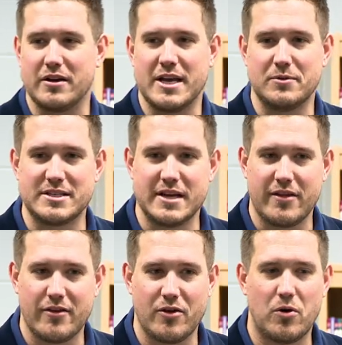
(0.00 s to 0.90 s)
He would stay
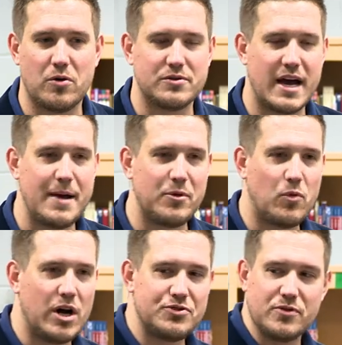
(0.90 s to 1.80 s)
there the whole time and
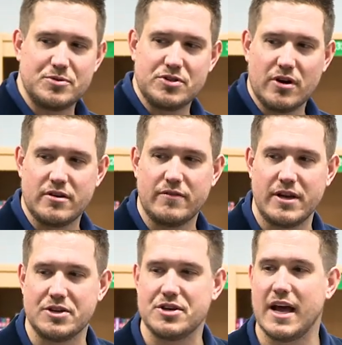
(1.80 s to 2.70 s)
watch from start to
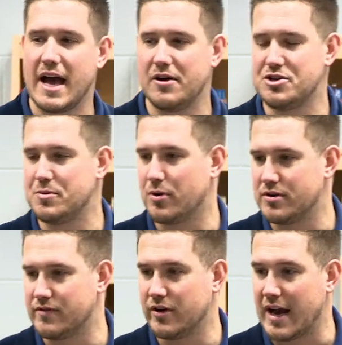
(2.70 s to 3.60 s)
finish. How did you
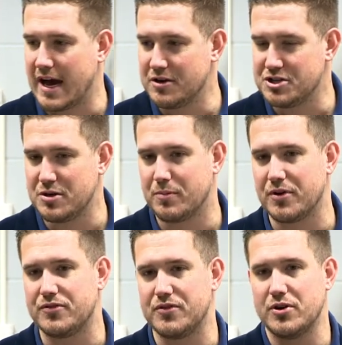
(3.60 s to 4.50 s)
persevere? How did you
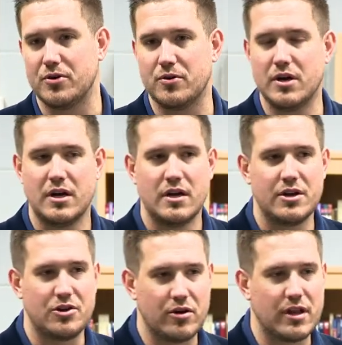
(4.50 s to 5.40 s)
pursue
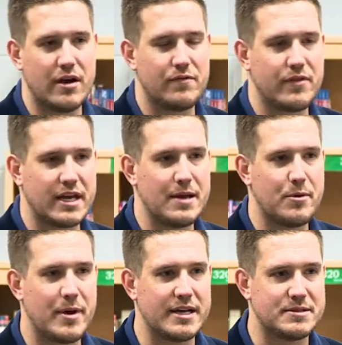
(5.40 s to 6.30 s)
your love for the game
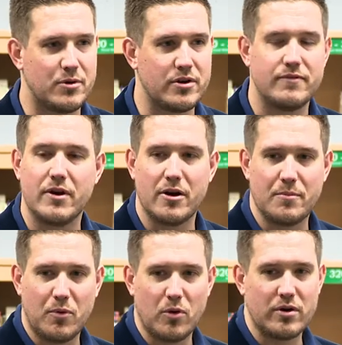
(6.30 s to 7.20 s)
of basketball? And it's very
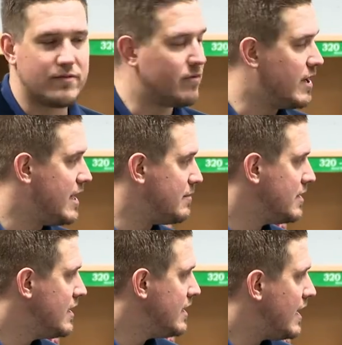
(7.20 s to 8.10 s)
important for him.
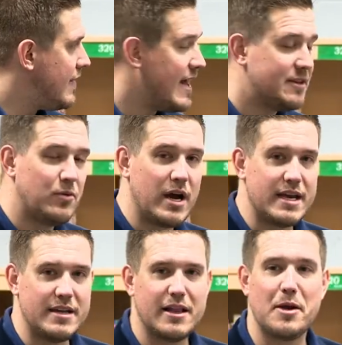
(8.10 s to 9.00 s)
And that's why
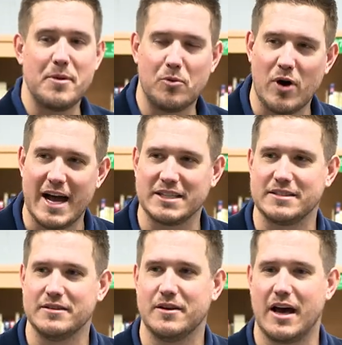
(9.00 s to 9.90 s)
he, a lot of people
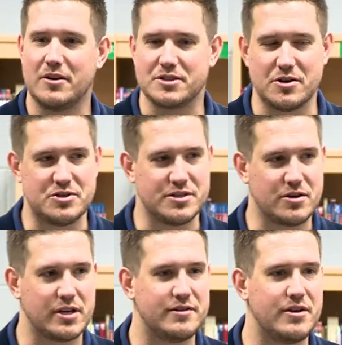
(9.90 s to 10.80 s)
ask, how does Coach
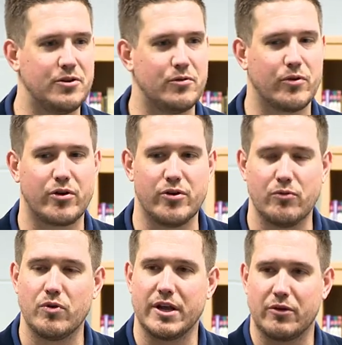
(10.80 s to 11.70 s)
Izzo continue to recruit
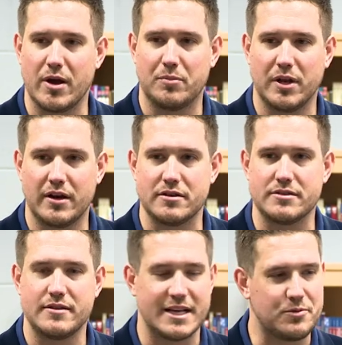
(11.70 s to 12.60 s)
really great
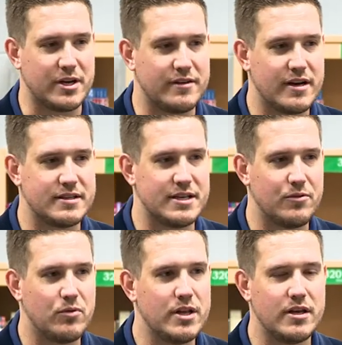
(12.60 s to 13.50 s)
players? That's what he does. He
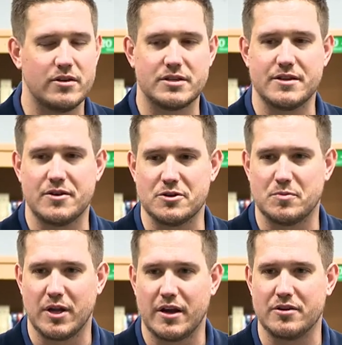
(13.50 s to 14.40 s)
really looks at those
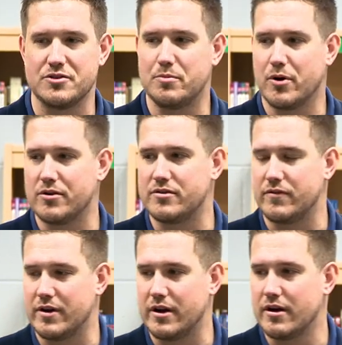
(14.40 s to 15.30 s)
players who
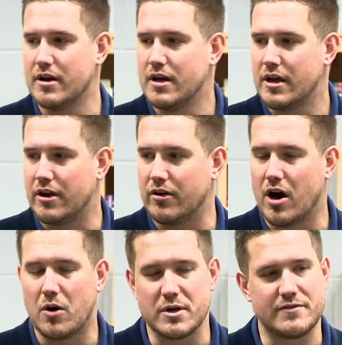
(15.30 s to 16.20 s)
persevere and are
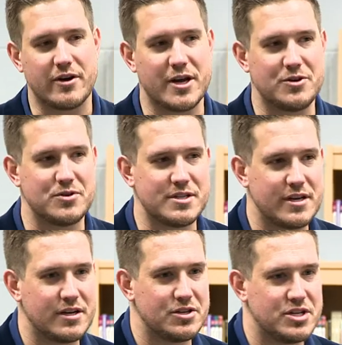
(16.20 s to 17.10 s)
always very interested
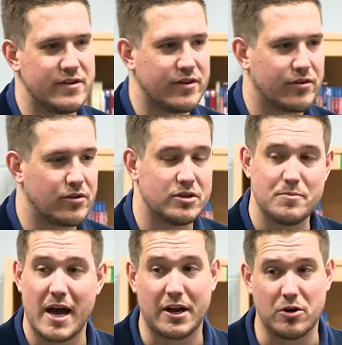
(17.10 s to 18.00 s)
in achieving their goals.
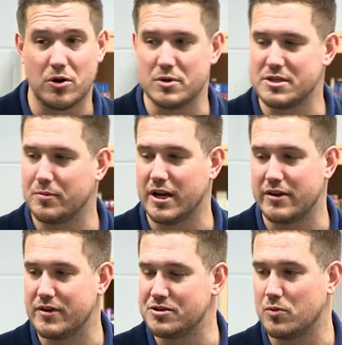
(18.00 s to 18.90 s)
My goal was to play
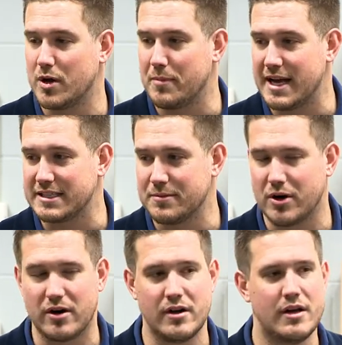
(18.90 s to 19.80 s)
Division One
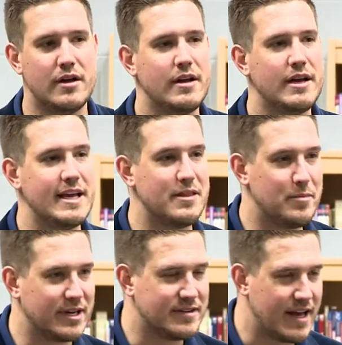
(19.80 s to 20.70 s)
basketball in the
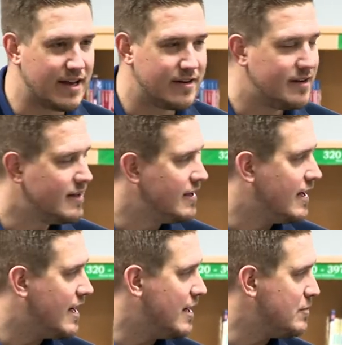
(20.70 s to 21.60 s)
Big Ten,
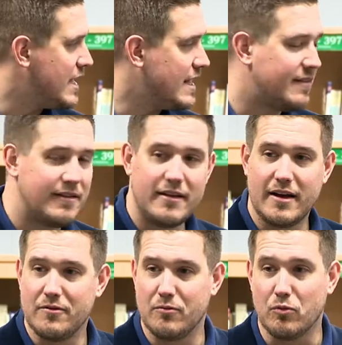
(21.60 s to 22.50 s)
um, and uh,
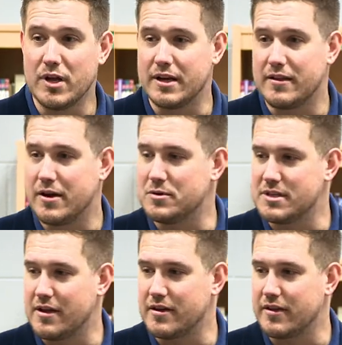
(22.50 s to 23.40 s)
really there was
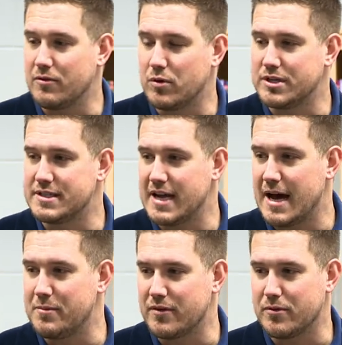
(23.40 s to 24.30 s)
nothing that would
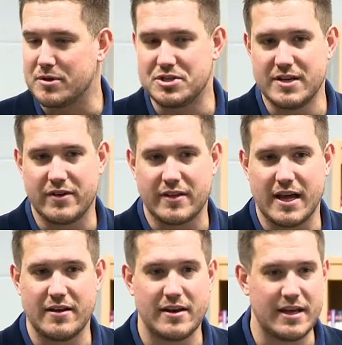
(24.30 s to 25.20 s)
stop me from achieving
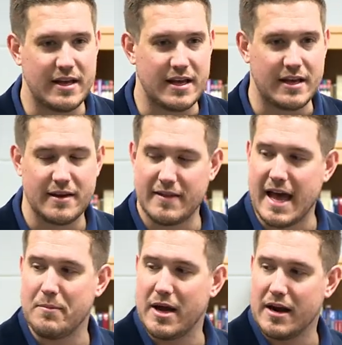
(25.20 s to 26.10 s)
that. And
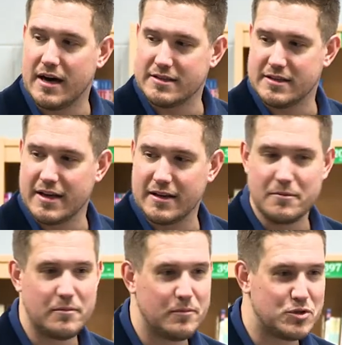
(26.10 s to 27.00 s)
that meant hustling,
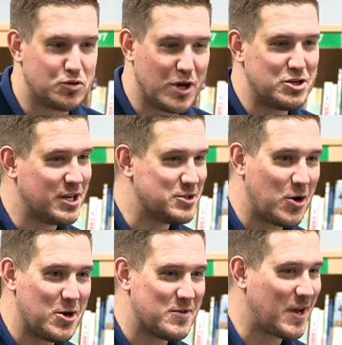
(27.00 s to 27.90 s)
stretching as
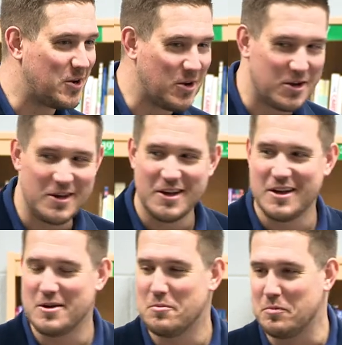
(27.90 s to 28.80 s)
hard as I could,
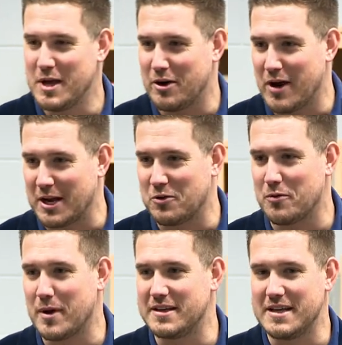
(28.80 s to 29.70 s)
interacting
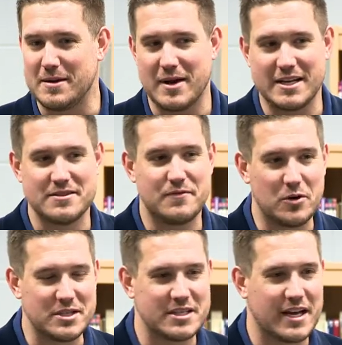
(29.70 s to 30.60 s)
with my teammates,
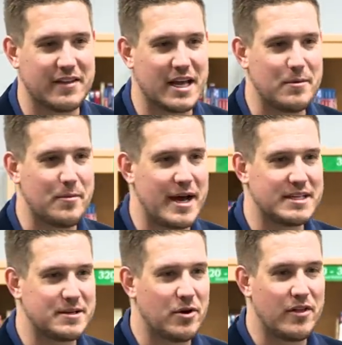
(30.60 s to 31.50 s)
focusing on the game of
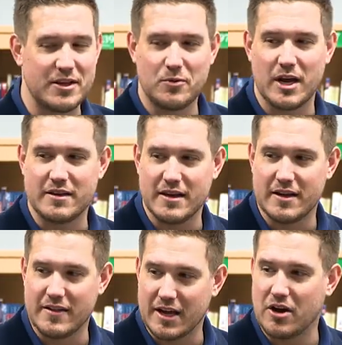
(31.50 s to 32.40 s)
basketball. That's what I
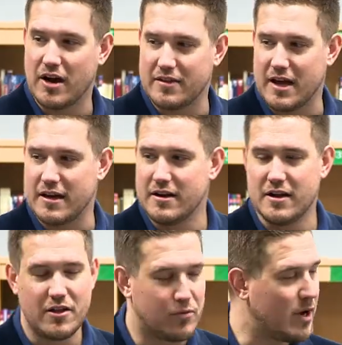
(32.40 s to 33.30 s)
did, and they caught that
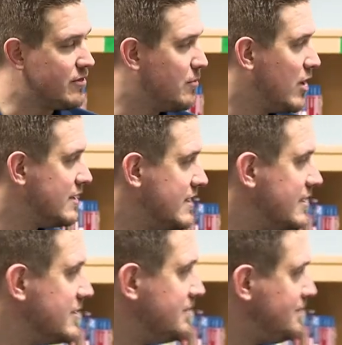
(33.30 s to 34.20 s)
throughout the
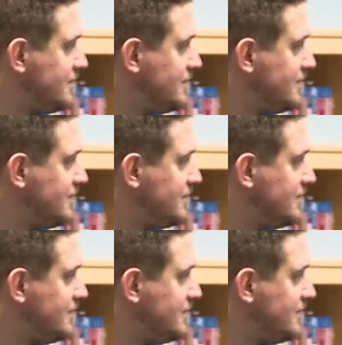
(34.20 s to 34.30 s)
process.